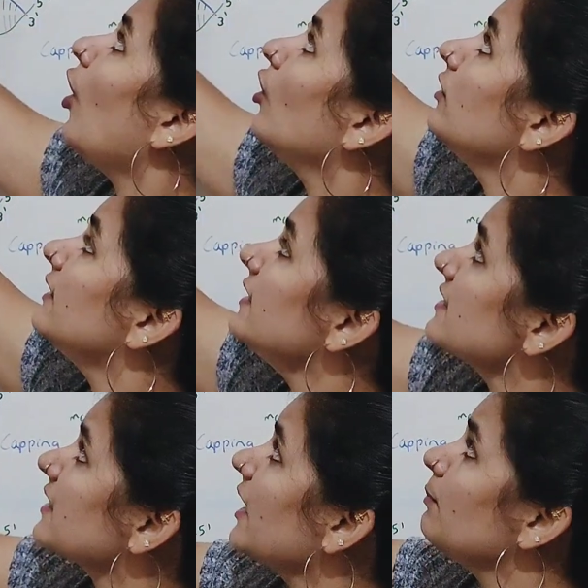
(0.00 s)
All
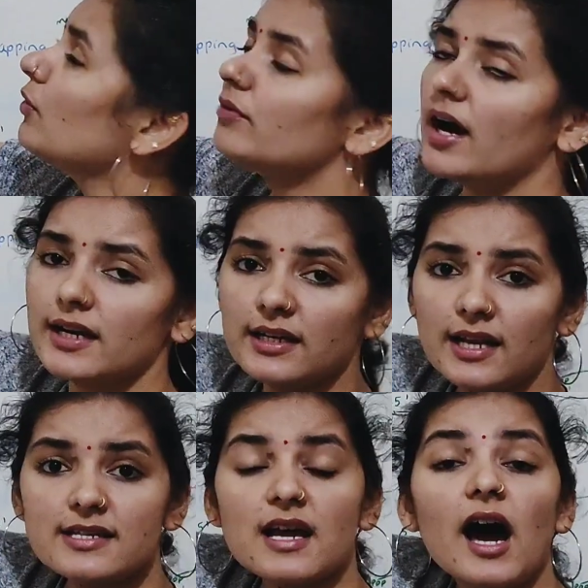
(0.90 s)
these type of
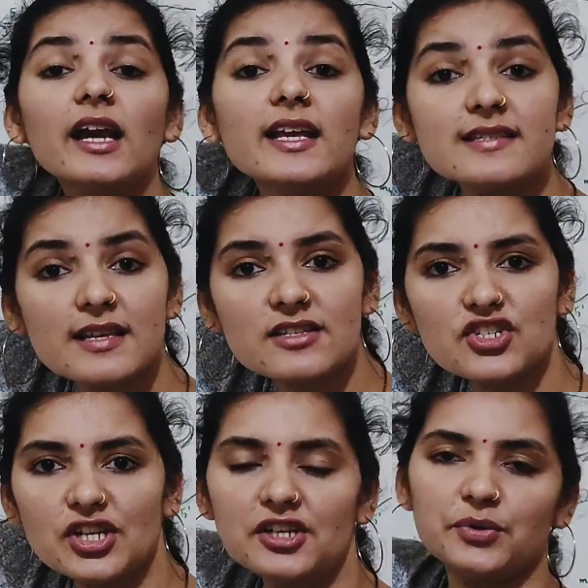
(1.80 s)
RNAs are
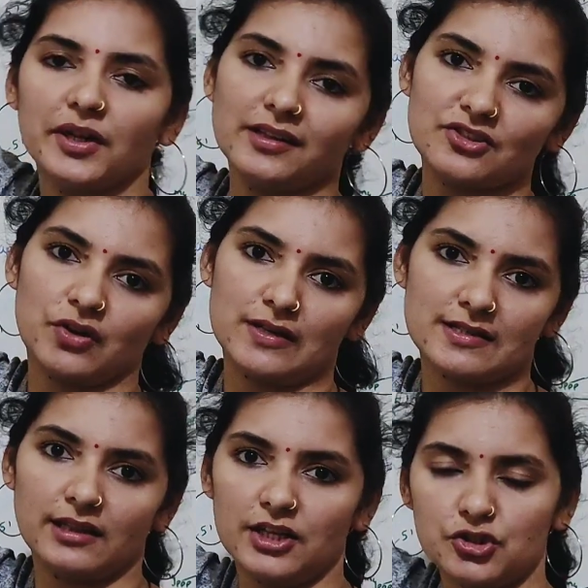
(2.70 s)
essential during the
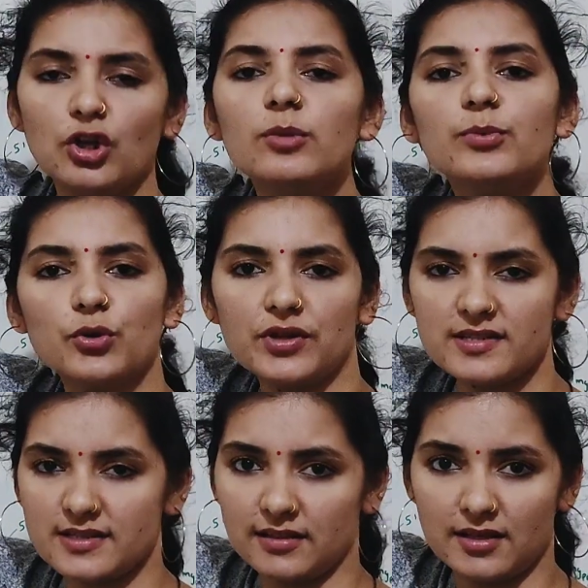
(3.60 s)
translation or
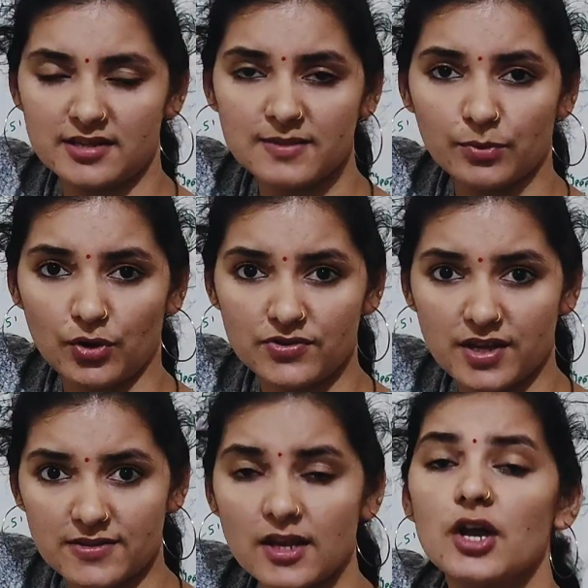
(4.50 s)
protein synthesis
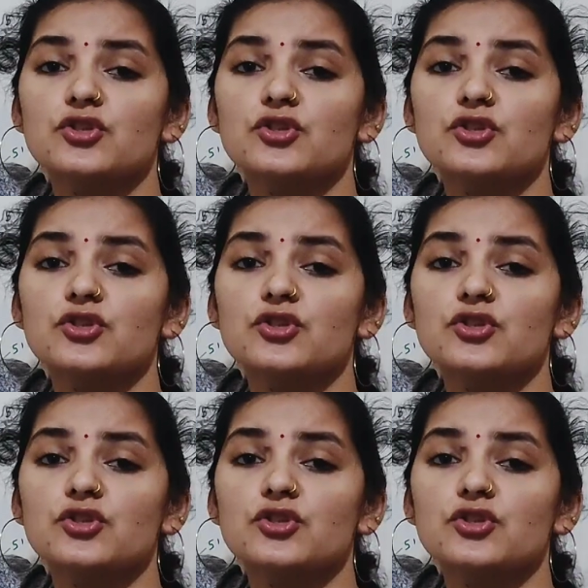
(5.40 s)
process.